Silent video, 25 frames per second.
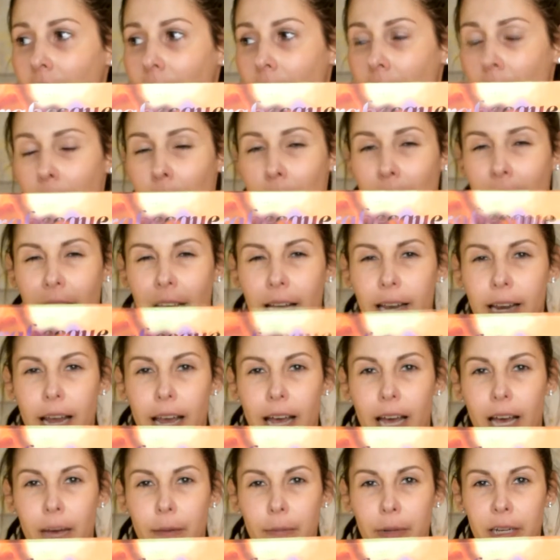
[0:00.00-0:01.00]
from Bad
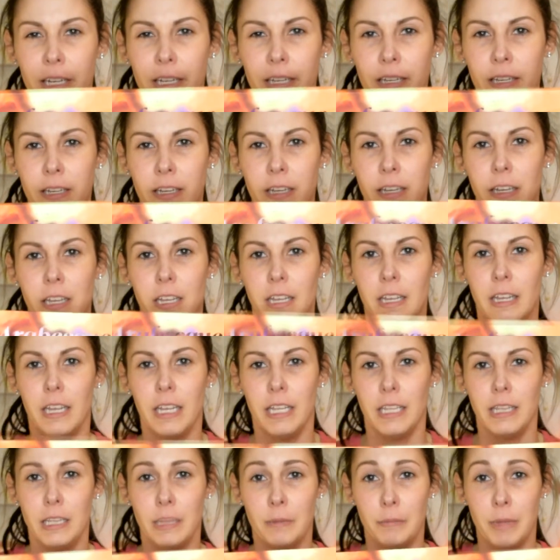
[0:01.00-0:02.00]
Habit
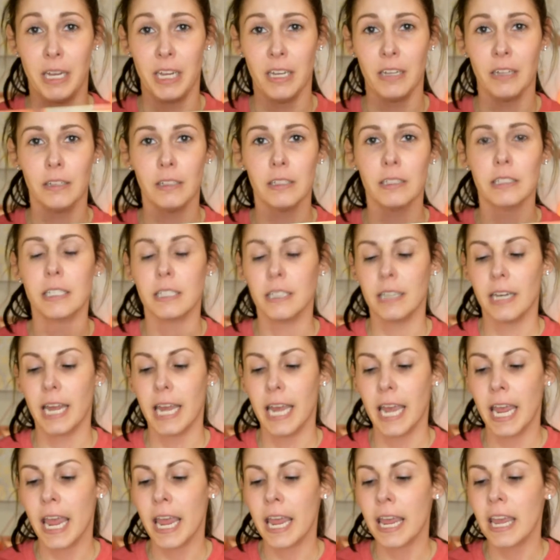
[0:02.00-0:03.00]
in the mail
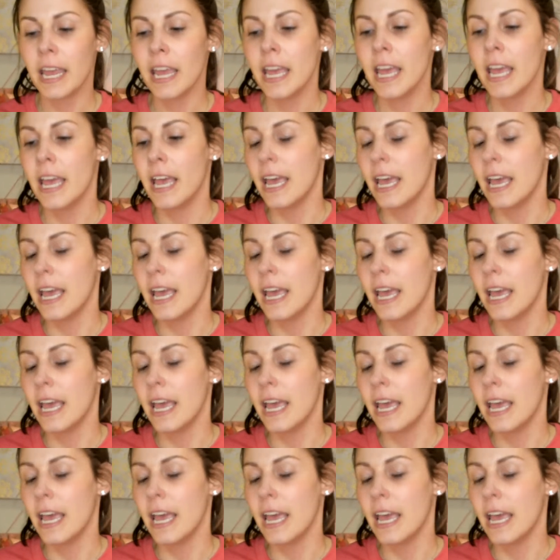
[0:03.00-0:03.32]
today,